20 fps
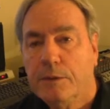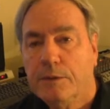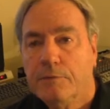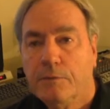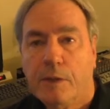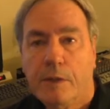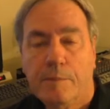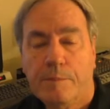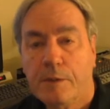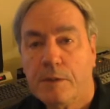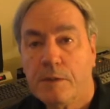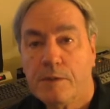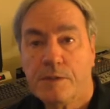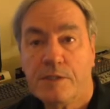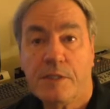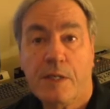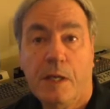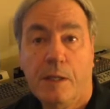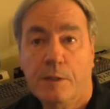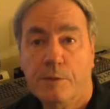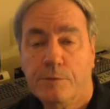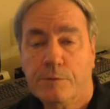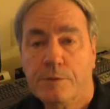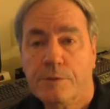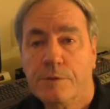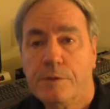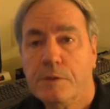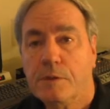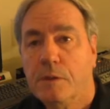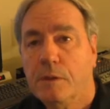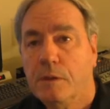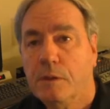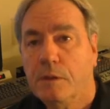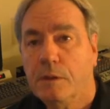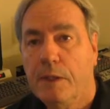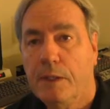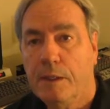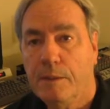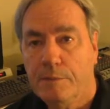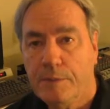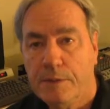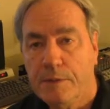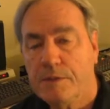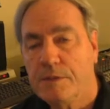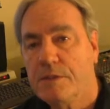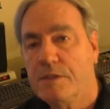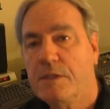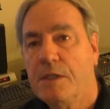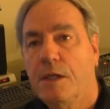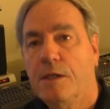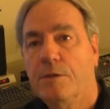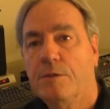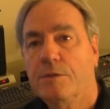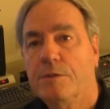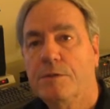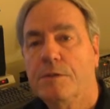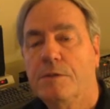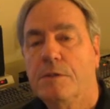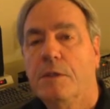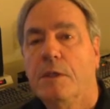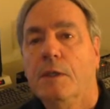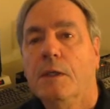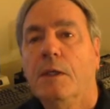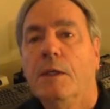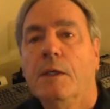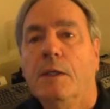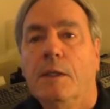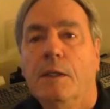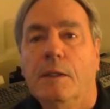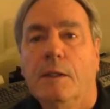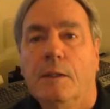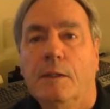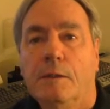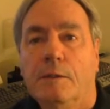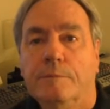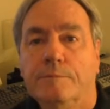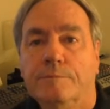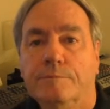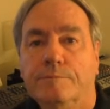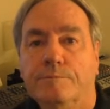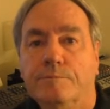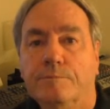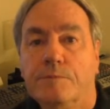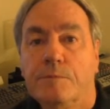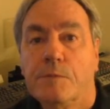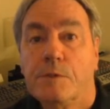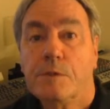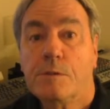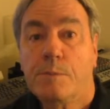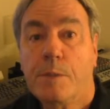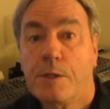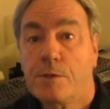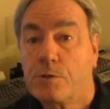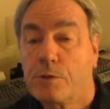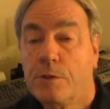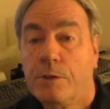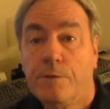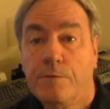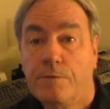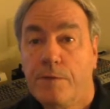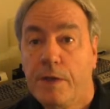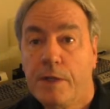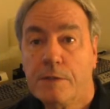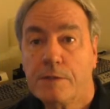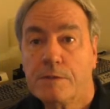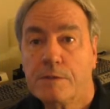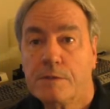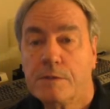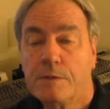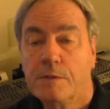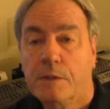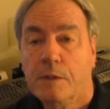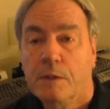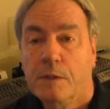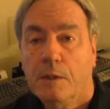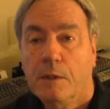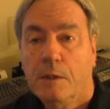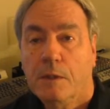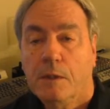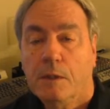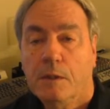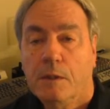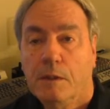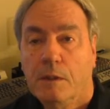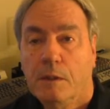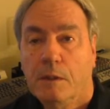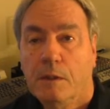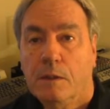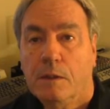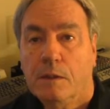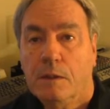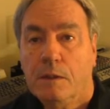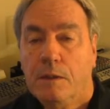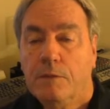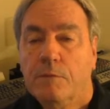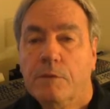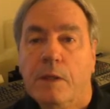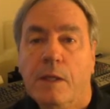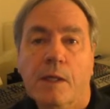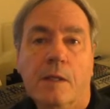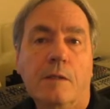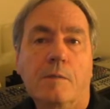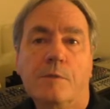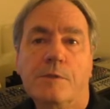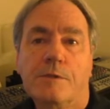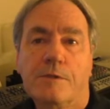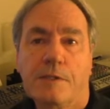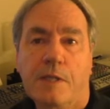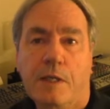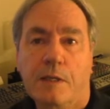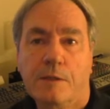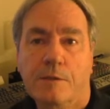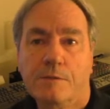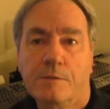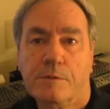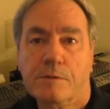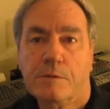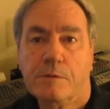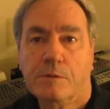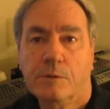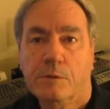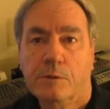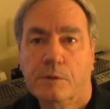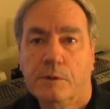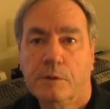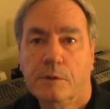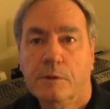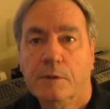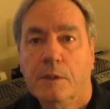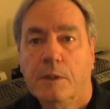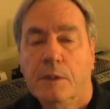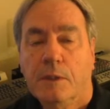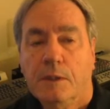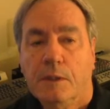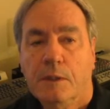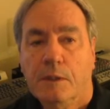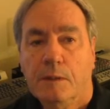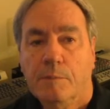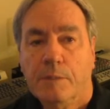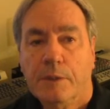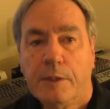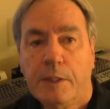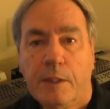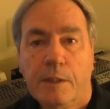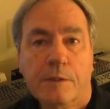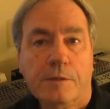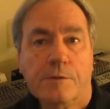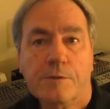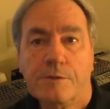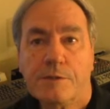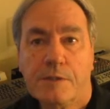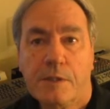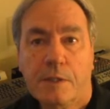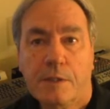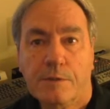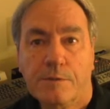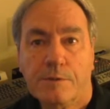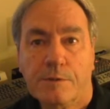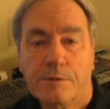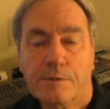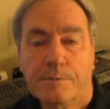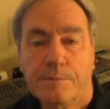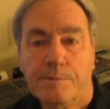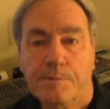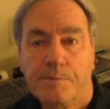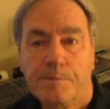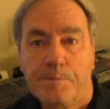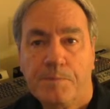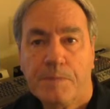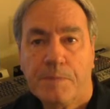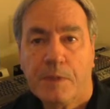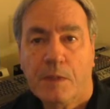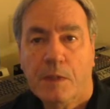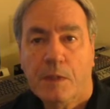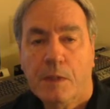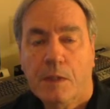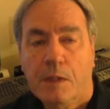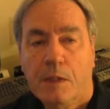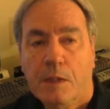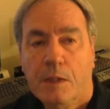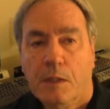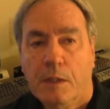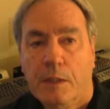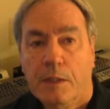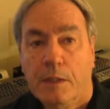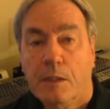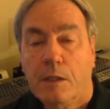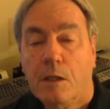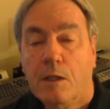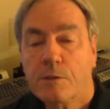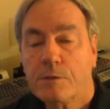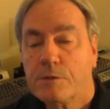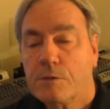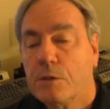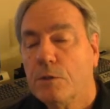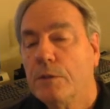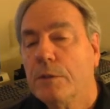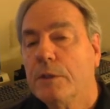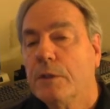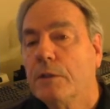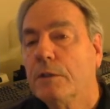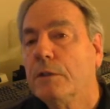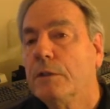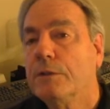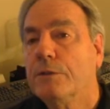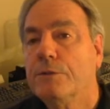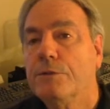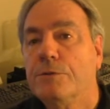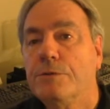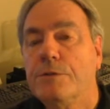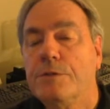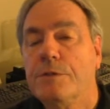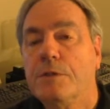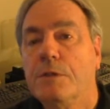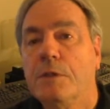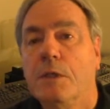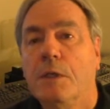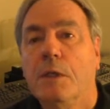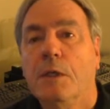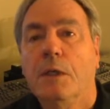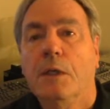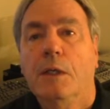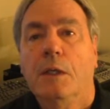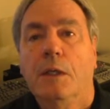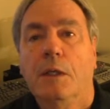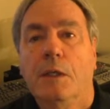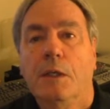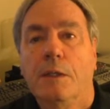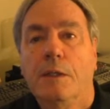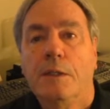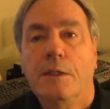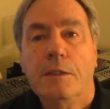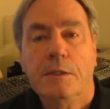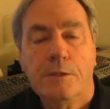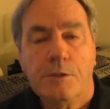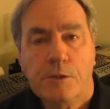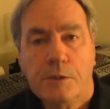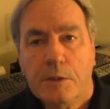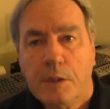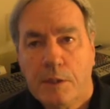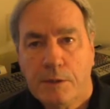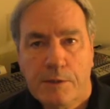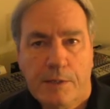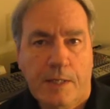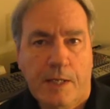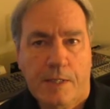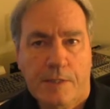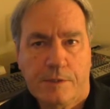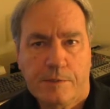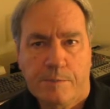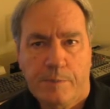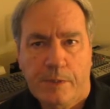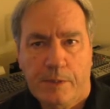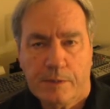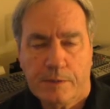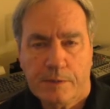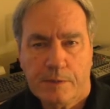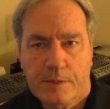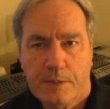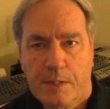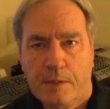environmental sounds, ambient sounds, special effects, even animal sounds or mechanical sounds. It also includes the engineering aspect, the